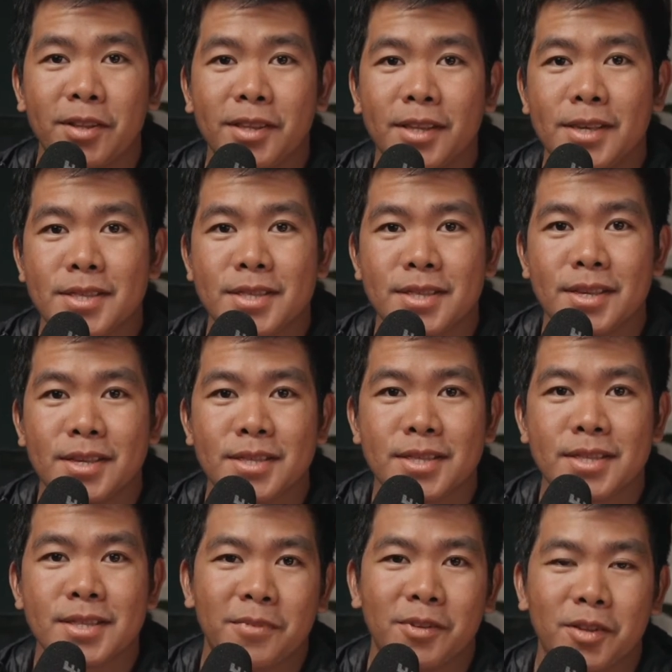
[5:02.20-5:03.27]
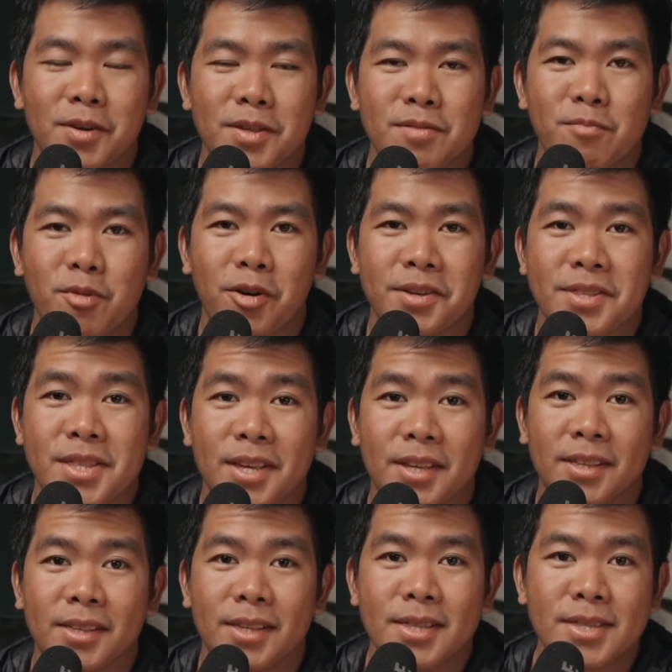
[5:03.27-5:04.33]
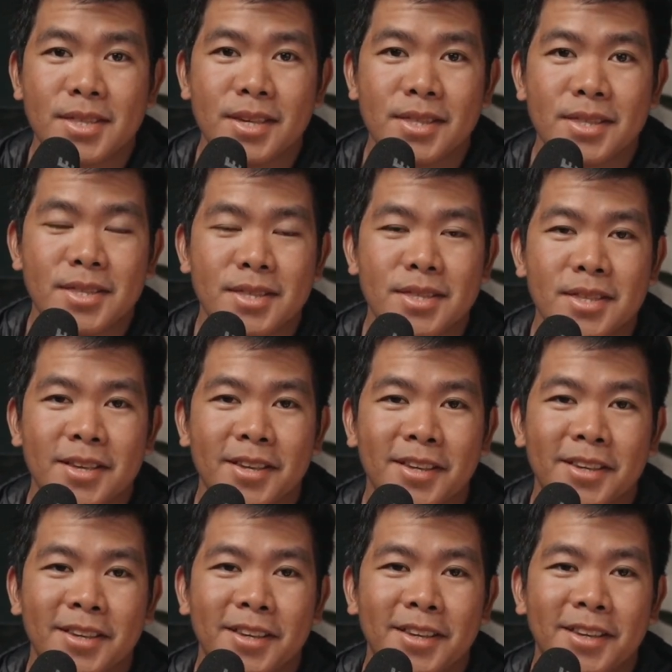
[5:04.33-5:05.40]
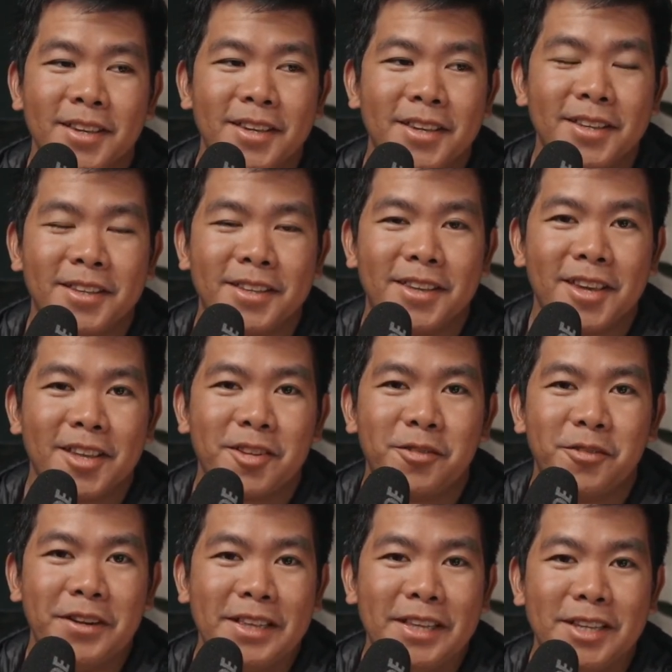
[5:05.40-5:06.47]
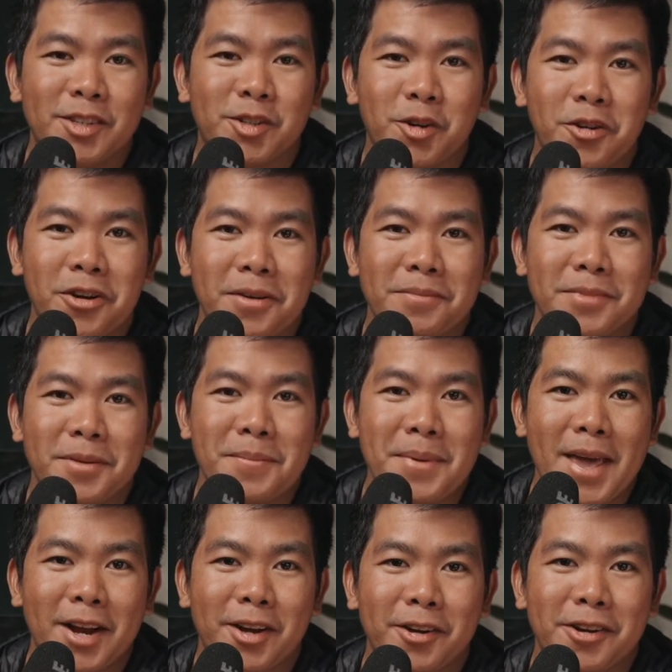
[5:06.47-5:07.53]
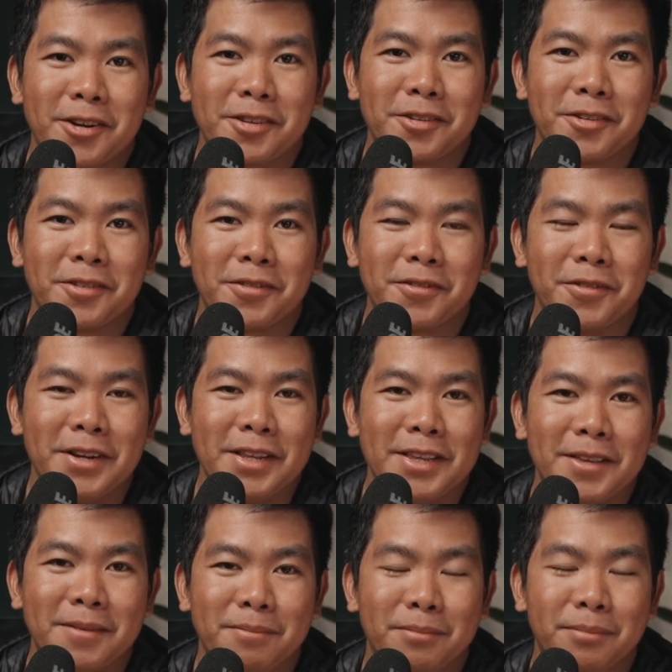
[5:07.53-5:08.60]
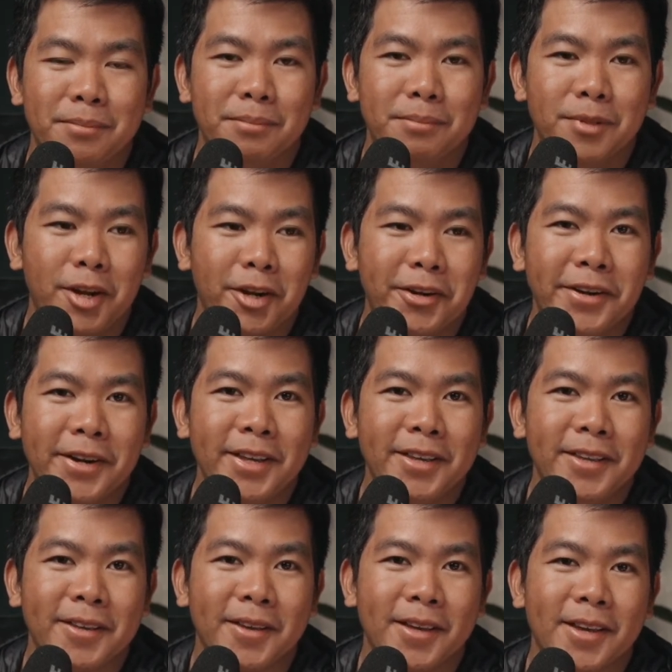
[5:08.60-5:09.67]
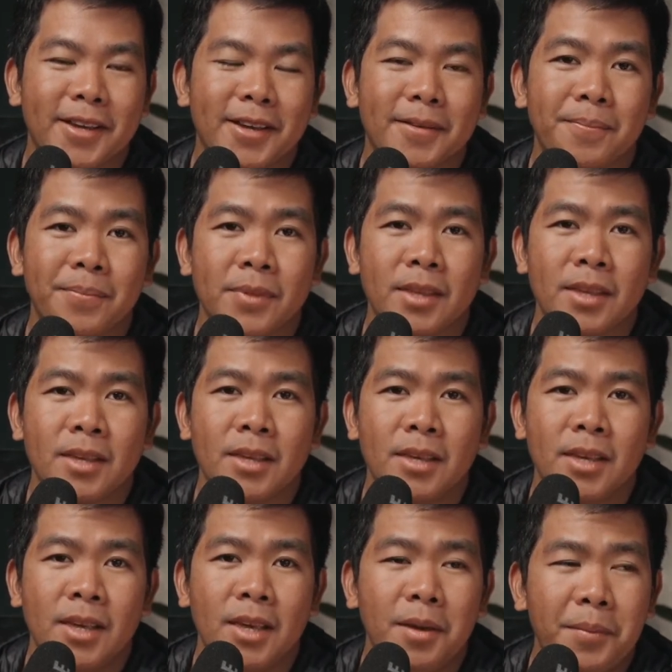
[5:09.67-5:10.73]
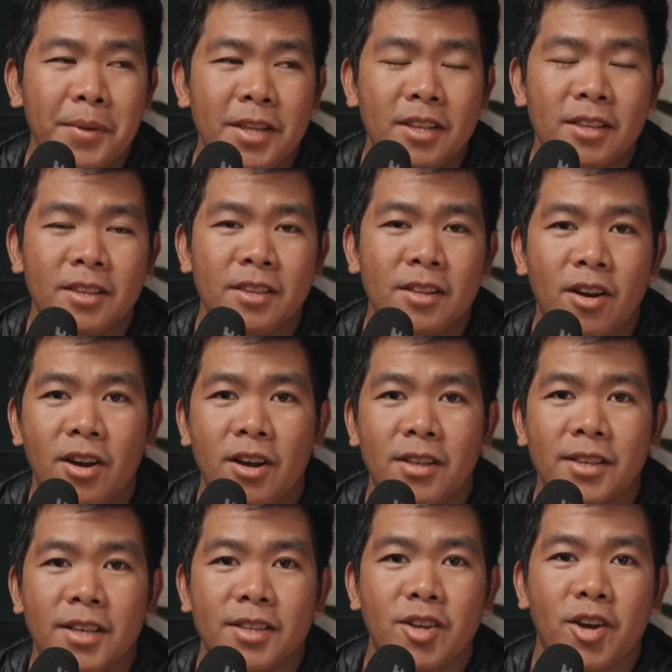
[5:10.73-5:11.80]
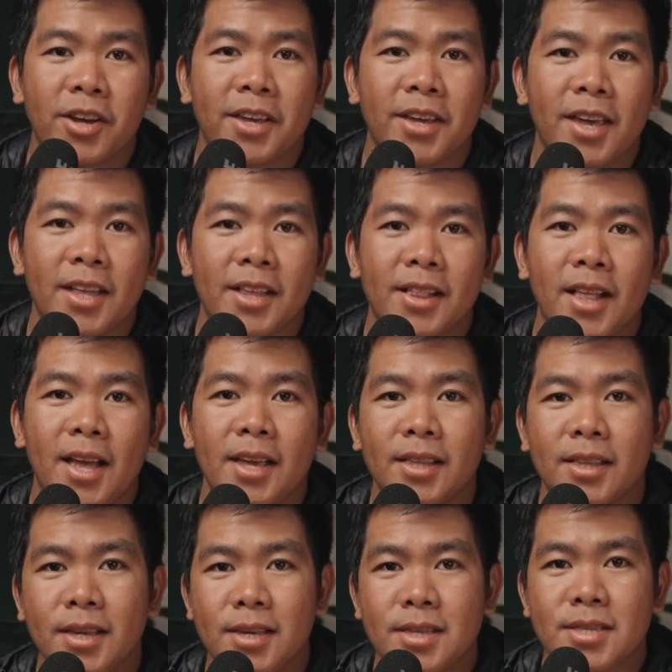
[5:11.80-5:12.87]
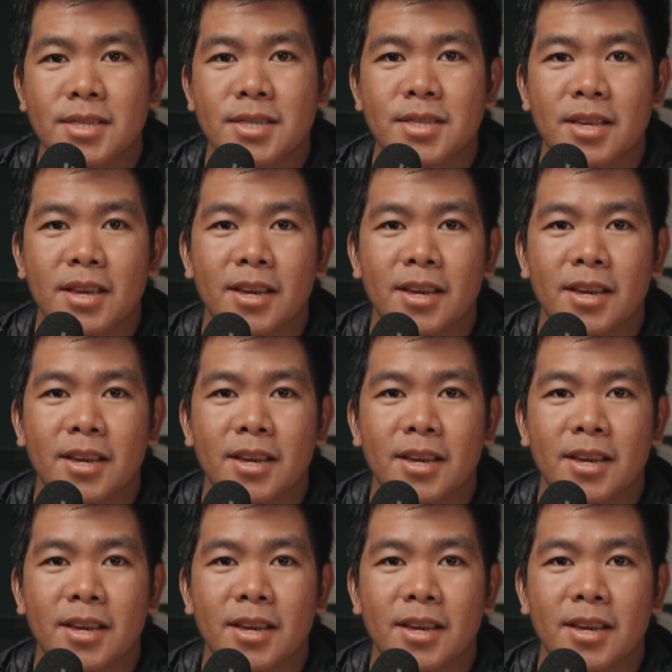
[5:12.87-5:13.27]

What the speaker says: this is close focusing distance. It could really throw up the background really blurry. Even on the talking head like this,